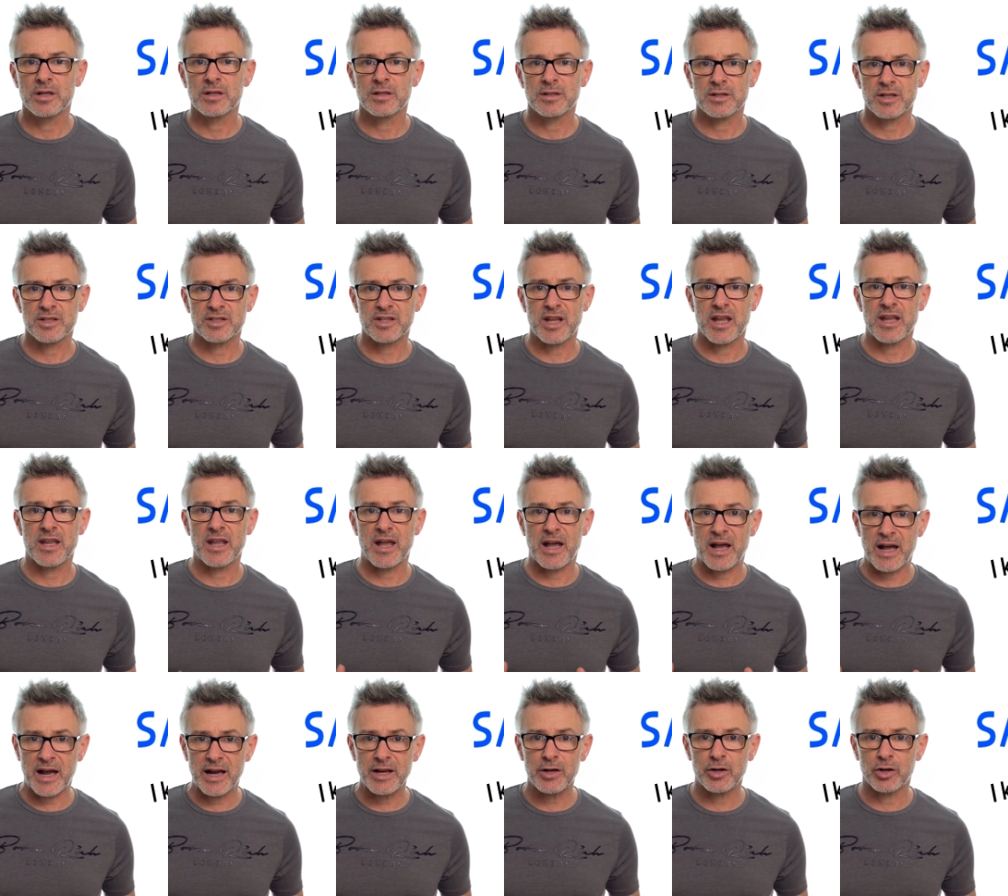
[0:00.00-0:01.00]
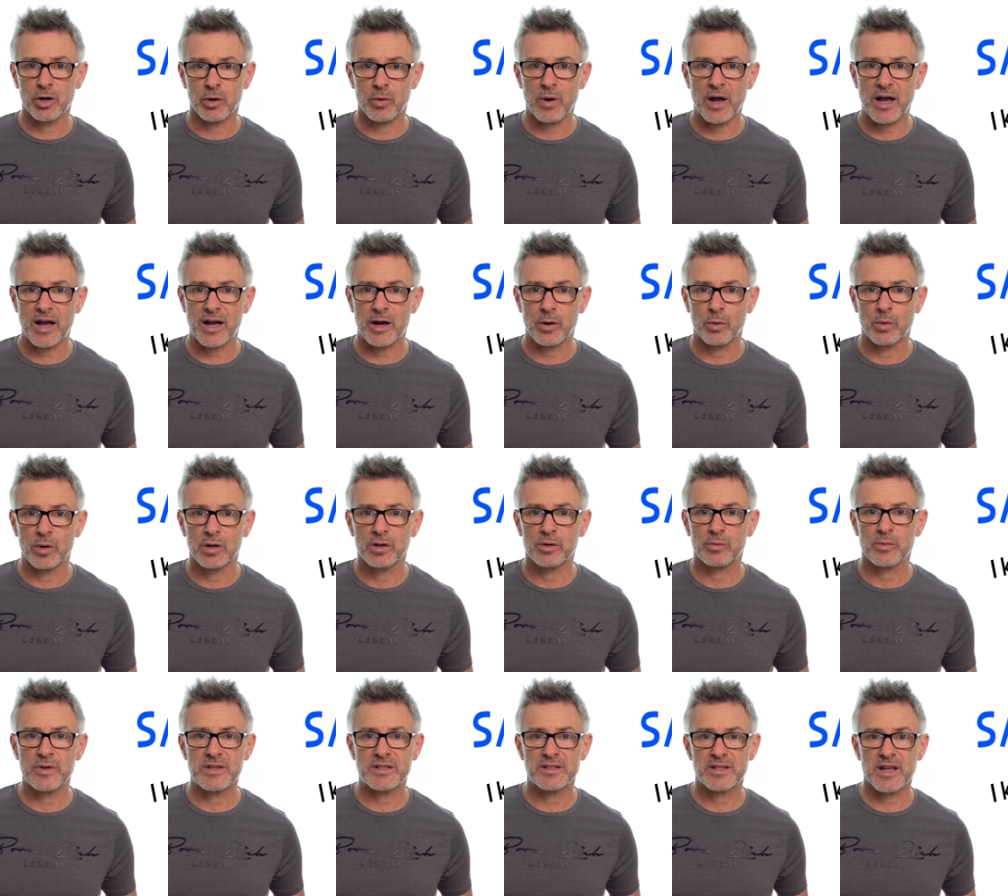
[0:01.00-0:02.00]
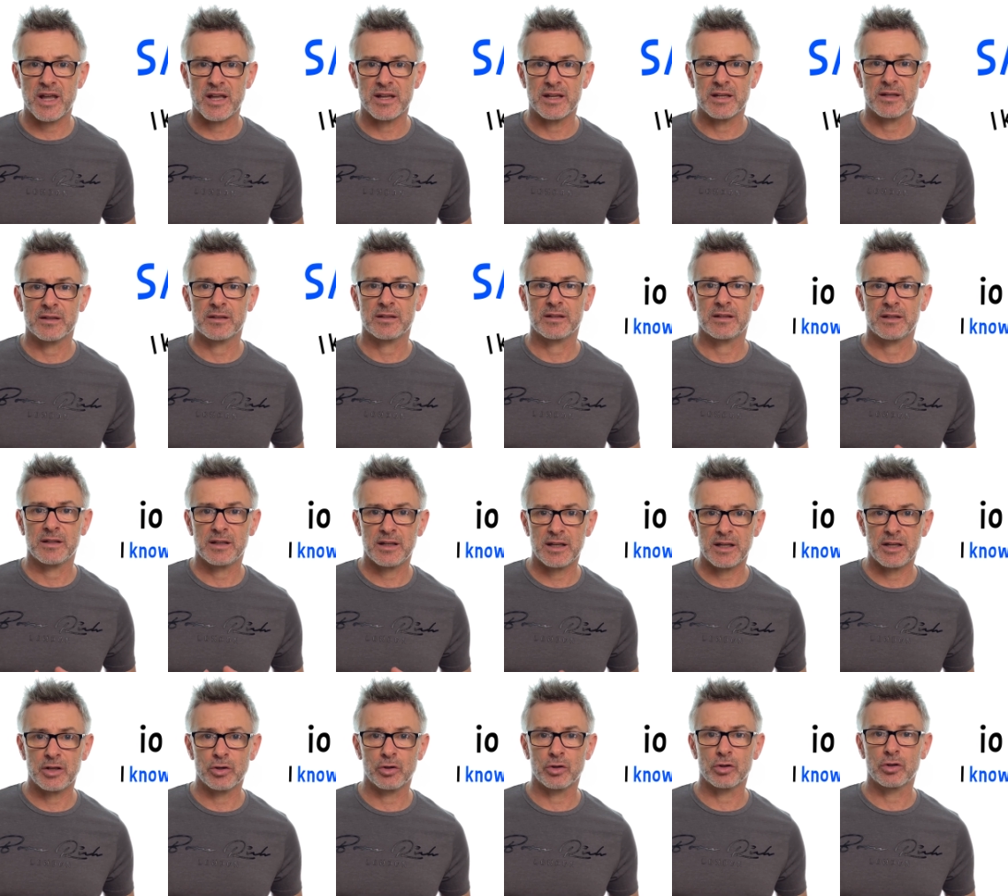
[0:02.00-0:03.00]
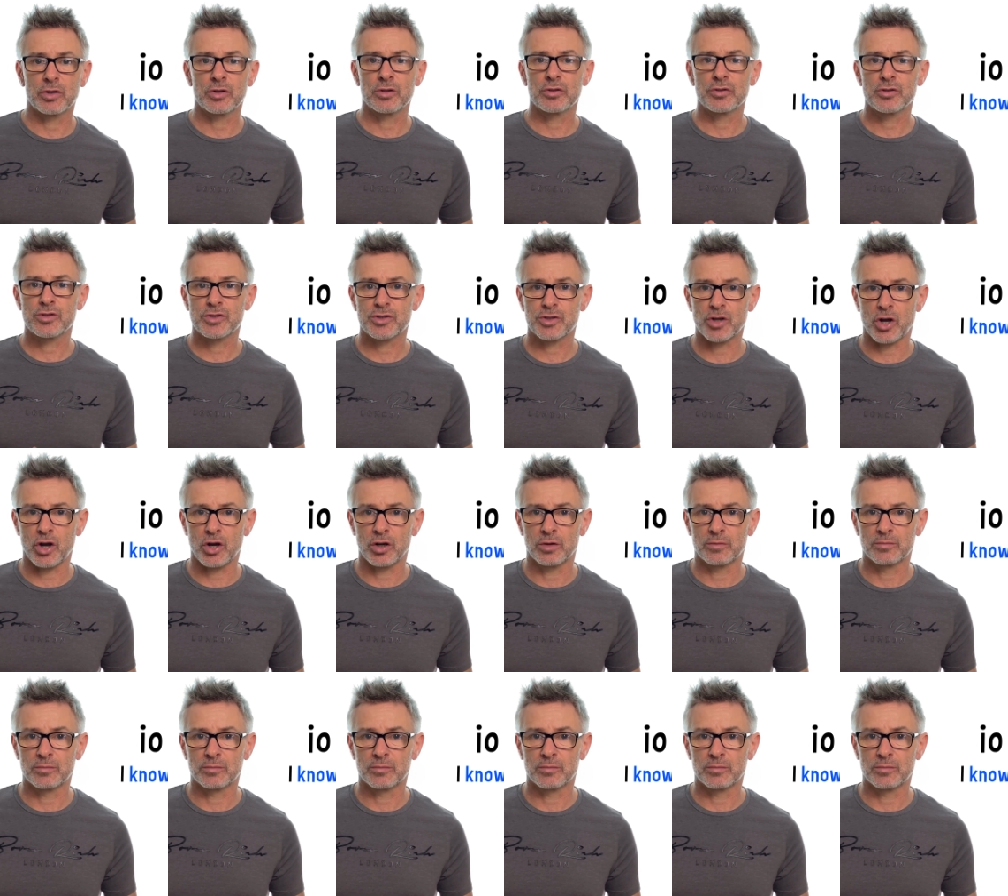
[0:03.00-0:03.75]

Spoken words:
To say I know how, we say io so.